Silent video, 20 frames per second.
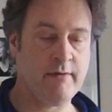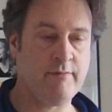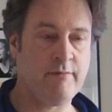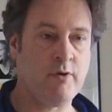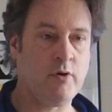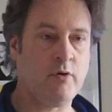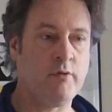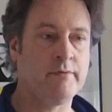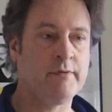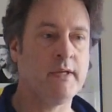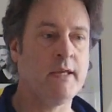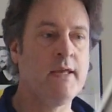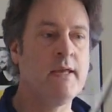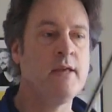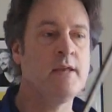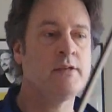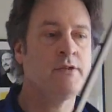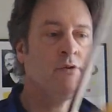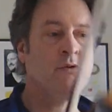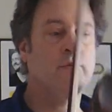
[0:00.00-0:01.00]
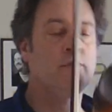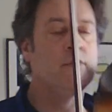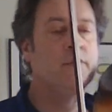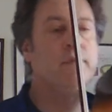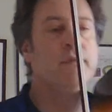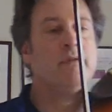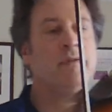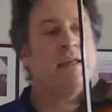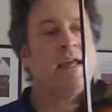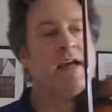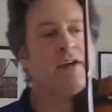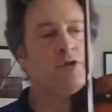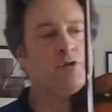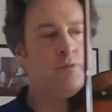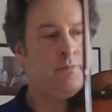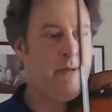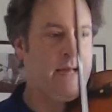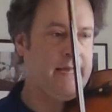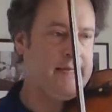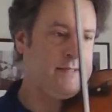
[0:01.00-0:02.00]
involved. So the actual
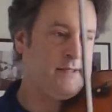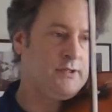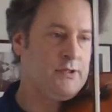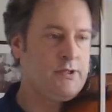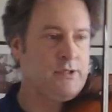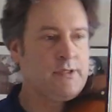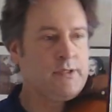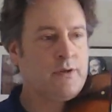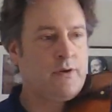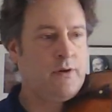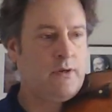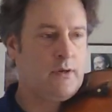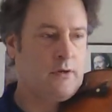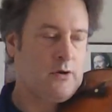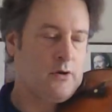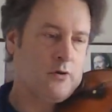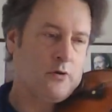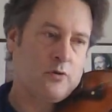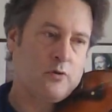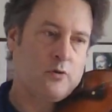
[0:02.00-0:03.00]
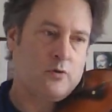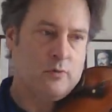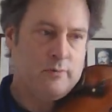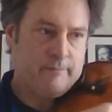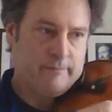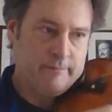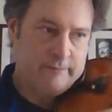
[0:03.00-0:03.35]
passage is going to go...